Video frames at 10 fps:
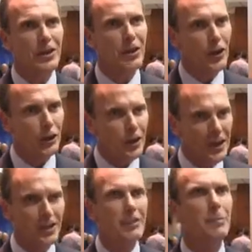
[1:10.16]
that you
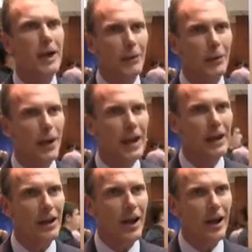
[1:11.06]
need to be able to
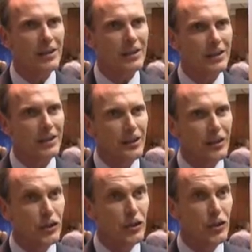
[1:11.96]
analyze
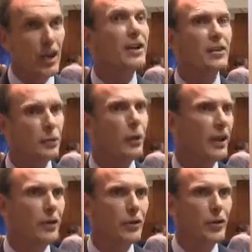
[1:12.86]
to change the
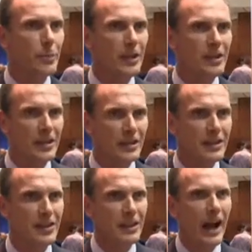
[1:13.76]
way you do
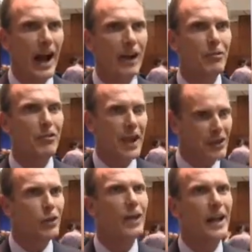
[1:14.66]
business, and
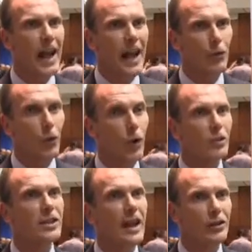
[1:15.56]
then looking at
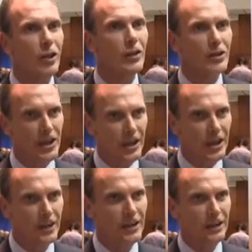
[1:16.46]
what
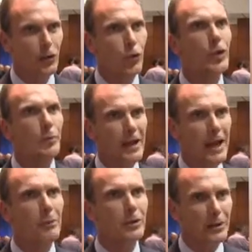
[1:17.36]
technology will be
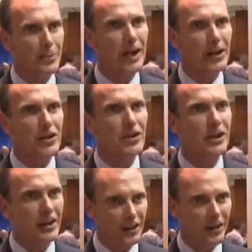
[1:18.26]
able to manage
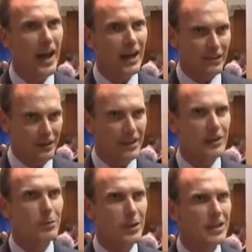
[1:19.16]
that
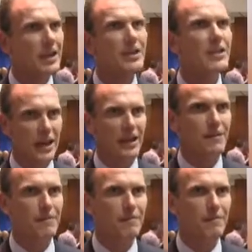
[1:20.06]
disparate data set.